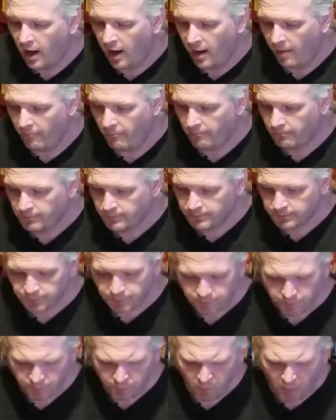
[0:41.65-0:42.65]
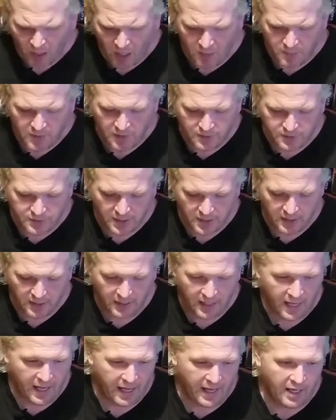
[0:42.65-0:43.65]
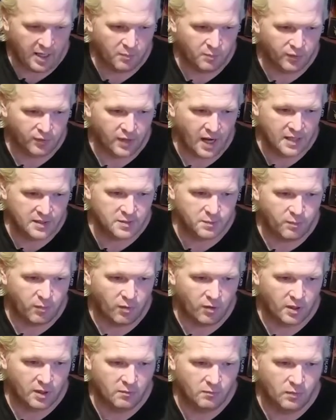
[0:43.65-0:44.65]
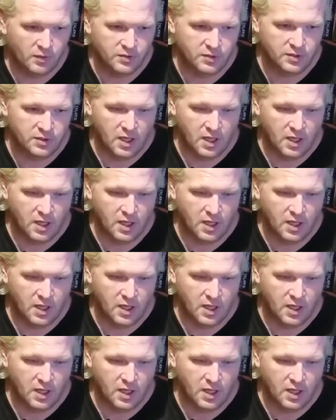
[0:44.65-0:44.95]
I'm using a pressed board,